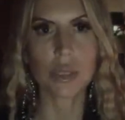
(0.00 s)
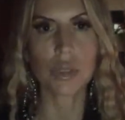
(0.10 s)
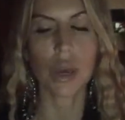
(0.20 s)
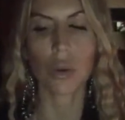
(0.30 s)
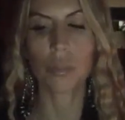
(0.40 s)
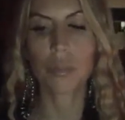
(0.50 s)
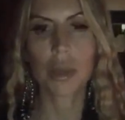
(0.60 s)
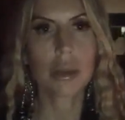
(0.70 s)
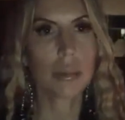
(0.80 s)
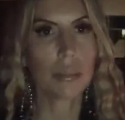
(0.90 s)
So
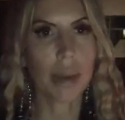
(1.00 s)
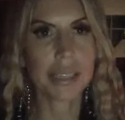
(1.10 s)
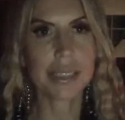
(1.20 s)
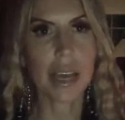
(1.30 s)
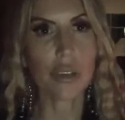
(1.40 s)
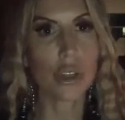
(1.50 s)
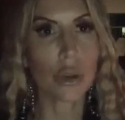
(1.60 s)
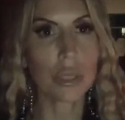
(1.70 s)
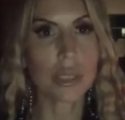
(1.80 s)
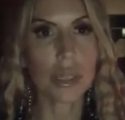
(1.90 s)
my South
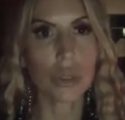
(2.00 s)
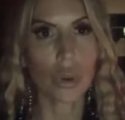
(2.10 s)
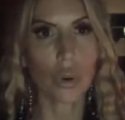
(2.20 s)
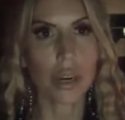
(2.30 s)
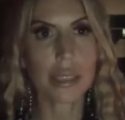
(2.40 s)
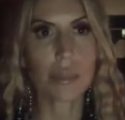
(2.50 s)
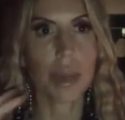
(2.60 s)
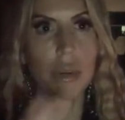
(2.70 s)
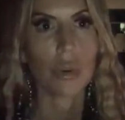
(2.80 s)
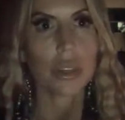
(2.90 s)
Node is in Taurus, my
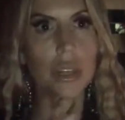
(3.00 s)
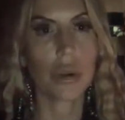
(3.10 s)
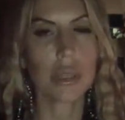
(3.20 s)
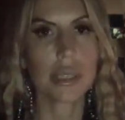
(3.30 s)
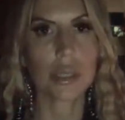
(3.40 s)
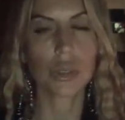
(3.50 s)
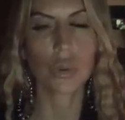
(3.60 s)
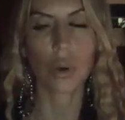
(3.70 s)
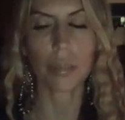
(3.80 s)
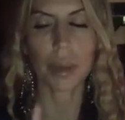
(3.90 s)
North Node is in
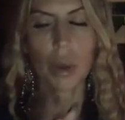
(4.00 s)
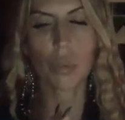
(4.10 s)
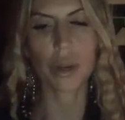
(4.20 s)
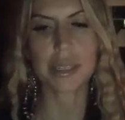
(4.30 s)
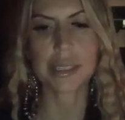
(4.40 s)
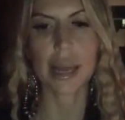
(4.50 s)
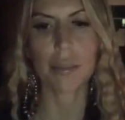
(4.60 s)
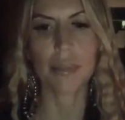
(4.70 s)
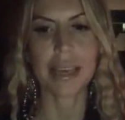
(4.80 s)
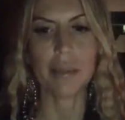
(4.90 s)
Scorpio. What does that
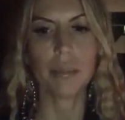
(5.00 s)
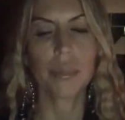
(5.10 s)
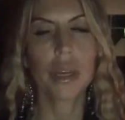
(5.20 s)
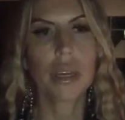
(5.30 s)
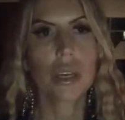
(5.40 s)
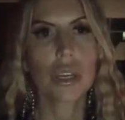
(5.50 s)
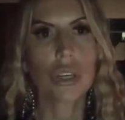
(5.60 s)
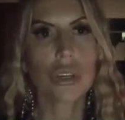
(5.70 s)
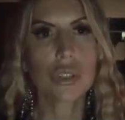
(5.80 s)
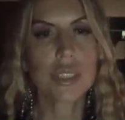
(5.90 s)
mean?
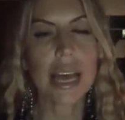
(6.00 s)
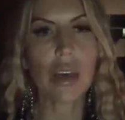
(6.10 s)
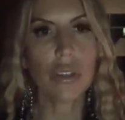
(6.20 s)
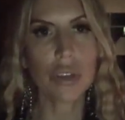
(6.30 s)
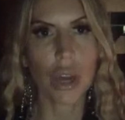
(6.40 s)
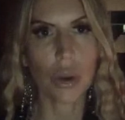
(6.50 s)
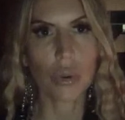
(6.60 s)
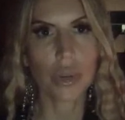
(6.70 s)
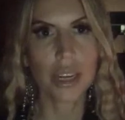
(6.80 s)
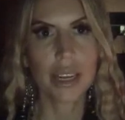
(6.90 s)
Your South Node,